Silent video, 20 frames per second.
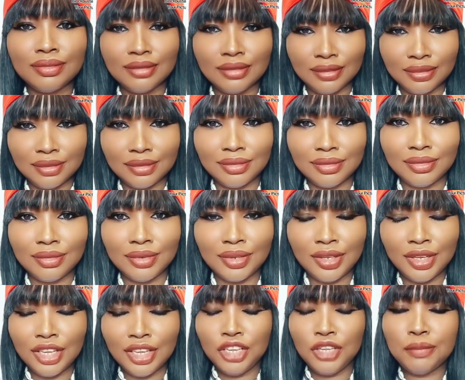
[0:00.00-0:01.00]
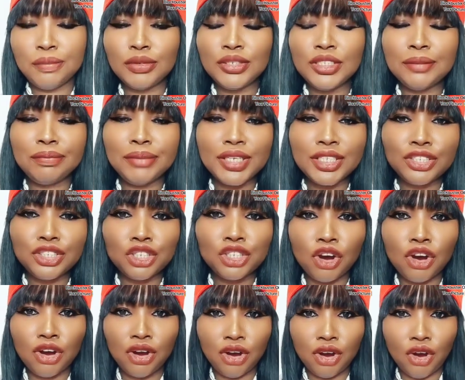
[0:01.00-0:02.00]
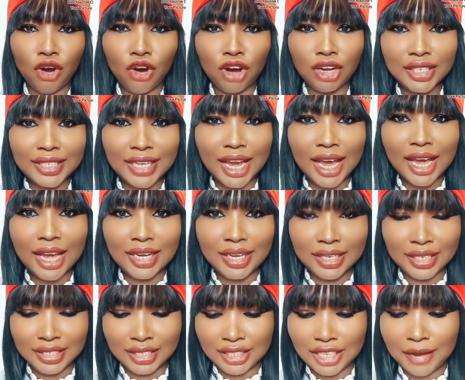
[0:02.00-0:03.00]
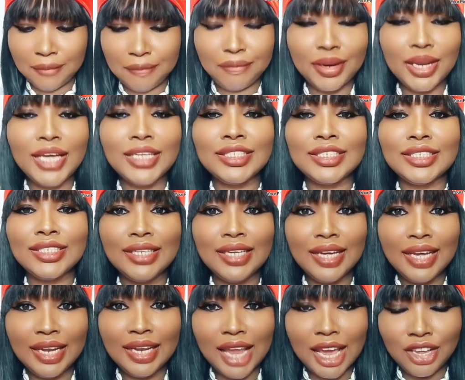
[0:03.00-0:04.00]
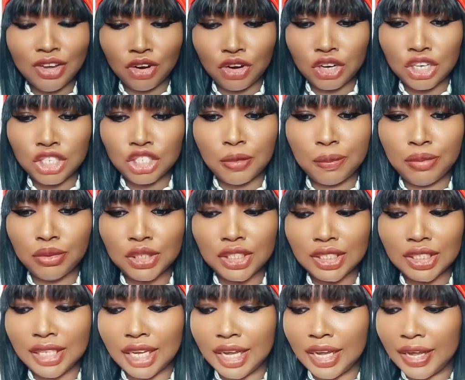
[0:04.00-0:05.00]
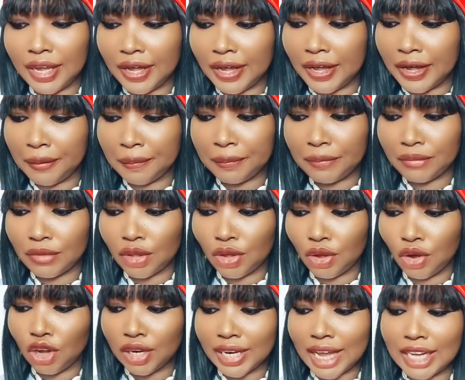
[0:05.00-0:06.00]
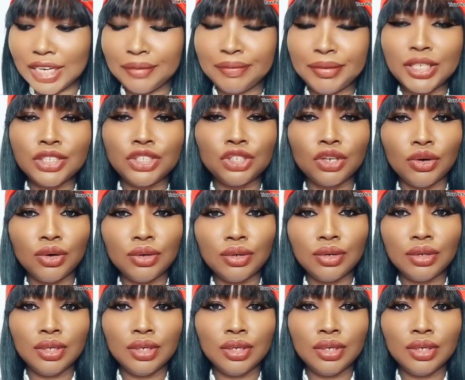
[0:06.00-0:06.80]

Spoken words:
You put the picture under a plate that you're going to put the under the picture.